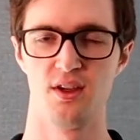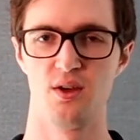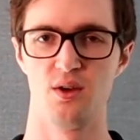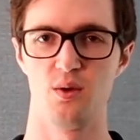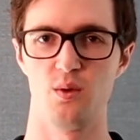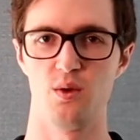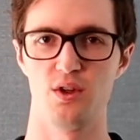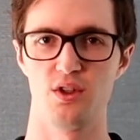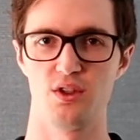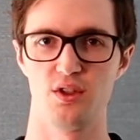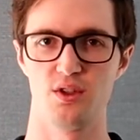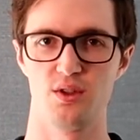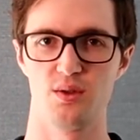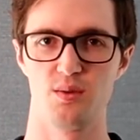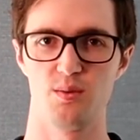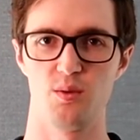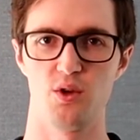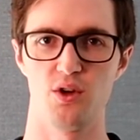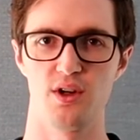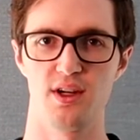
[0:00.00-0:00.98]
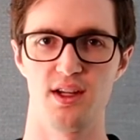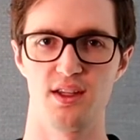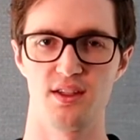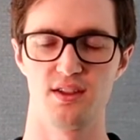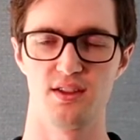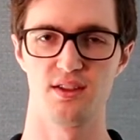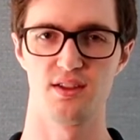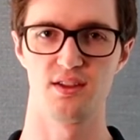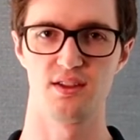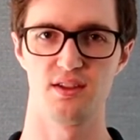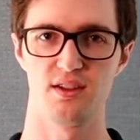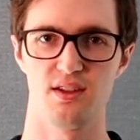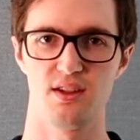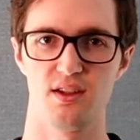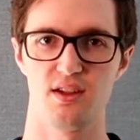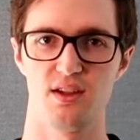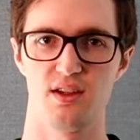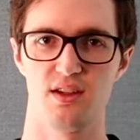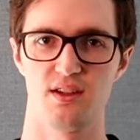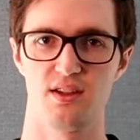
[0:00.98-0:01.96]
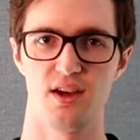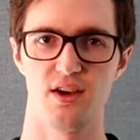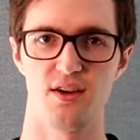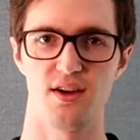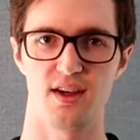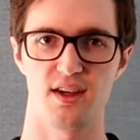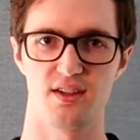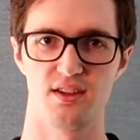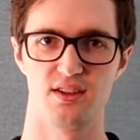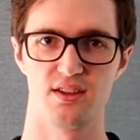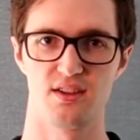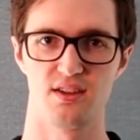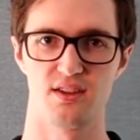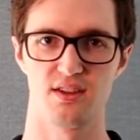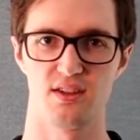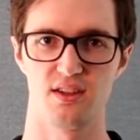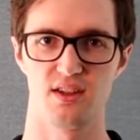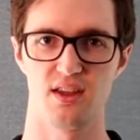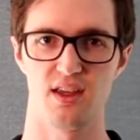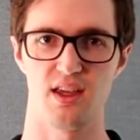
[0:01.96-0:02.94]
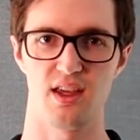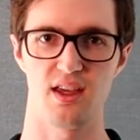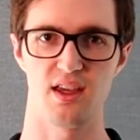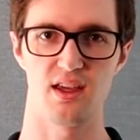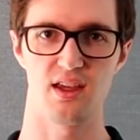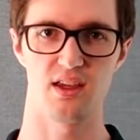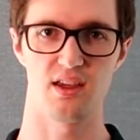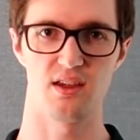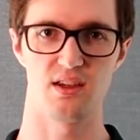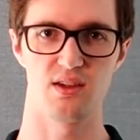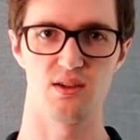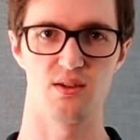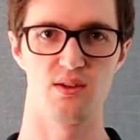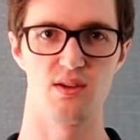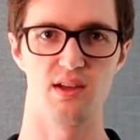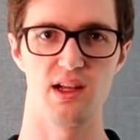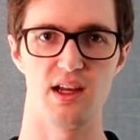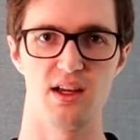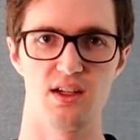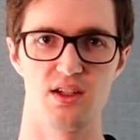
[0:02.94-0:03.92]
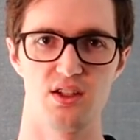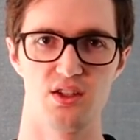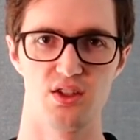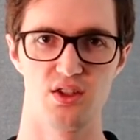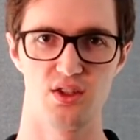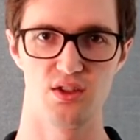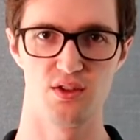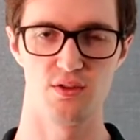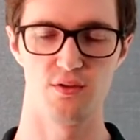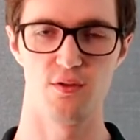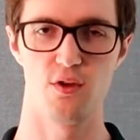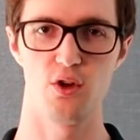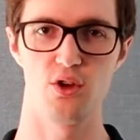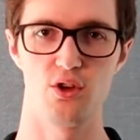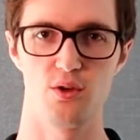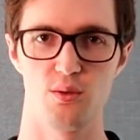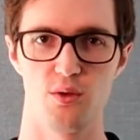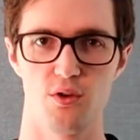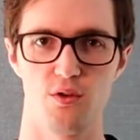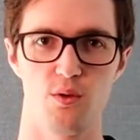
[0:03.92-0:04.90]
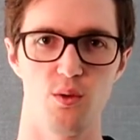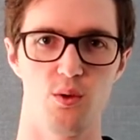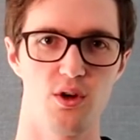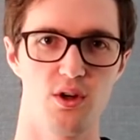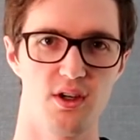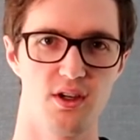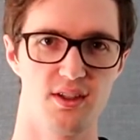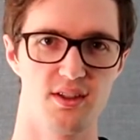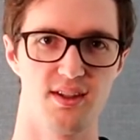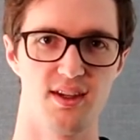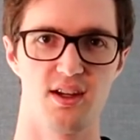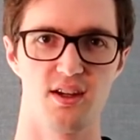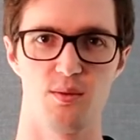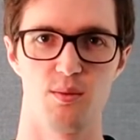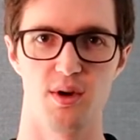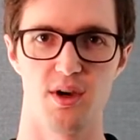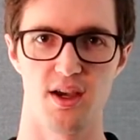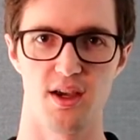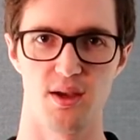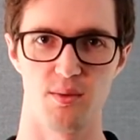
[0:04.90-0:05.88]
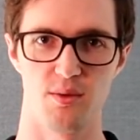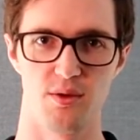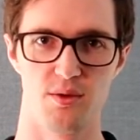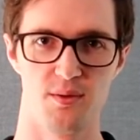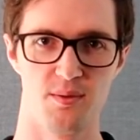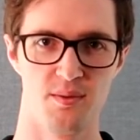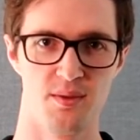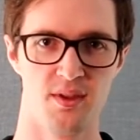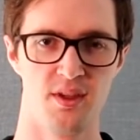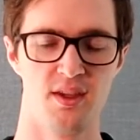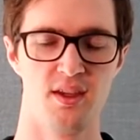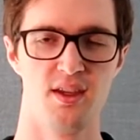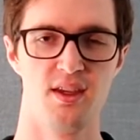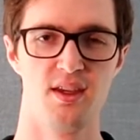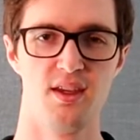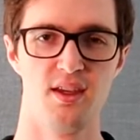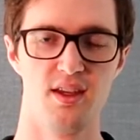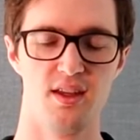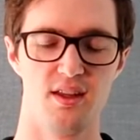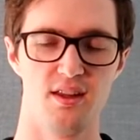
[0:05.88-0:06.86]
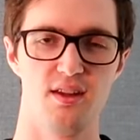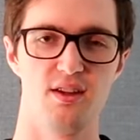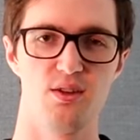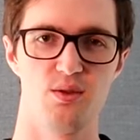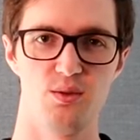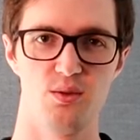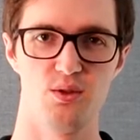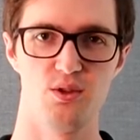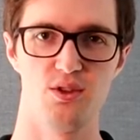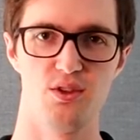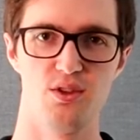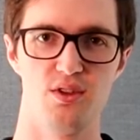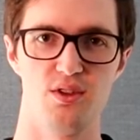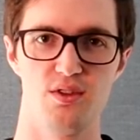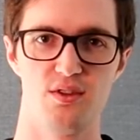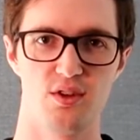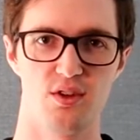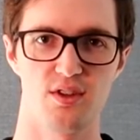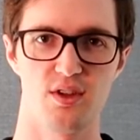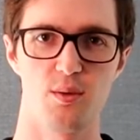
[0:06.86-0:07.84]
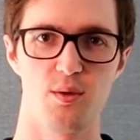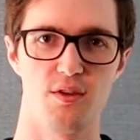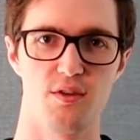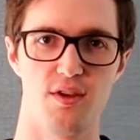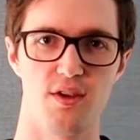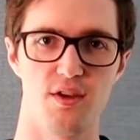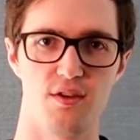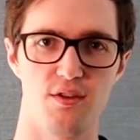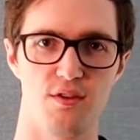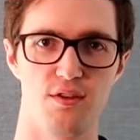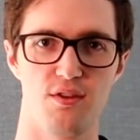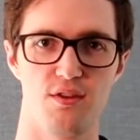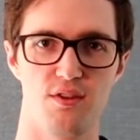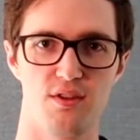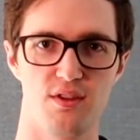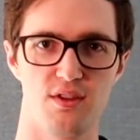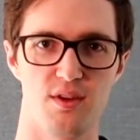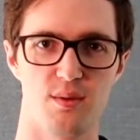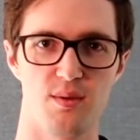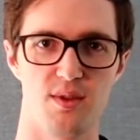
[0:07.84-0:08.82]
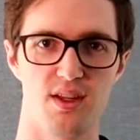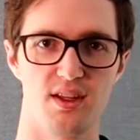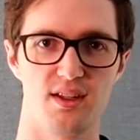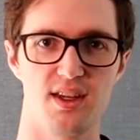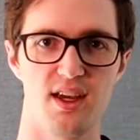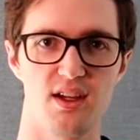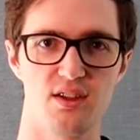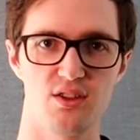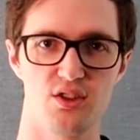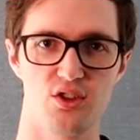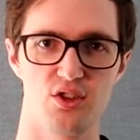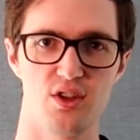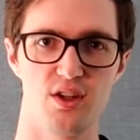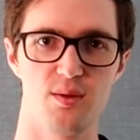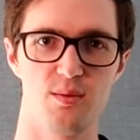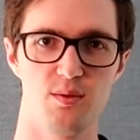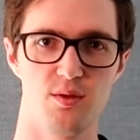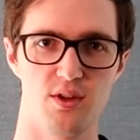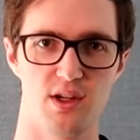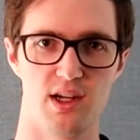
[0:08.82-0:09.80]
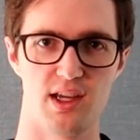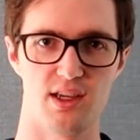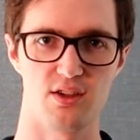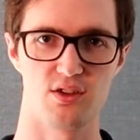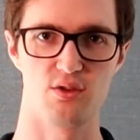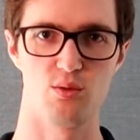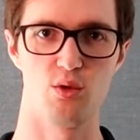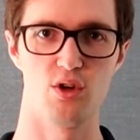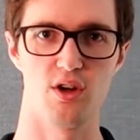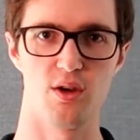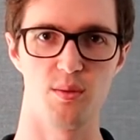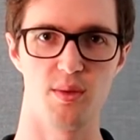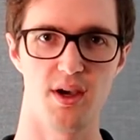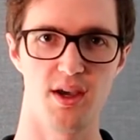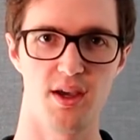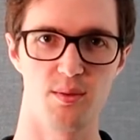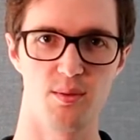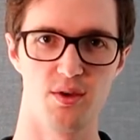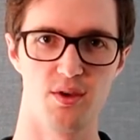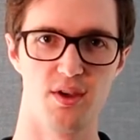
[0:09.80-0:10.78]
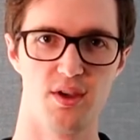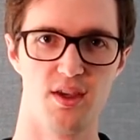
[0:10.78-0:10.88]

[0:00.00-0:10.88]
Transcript: which more or less directs a large volume of water down a pipe. This would, for example, if you have something downstream, like a smaller pipe,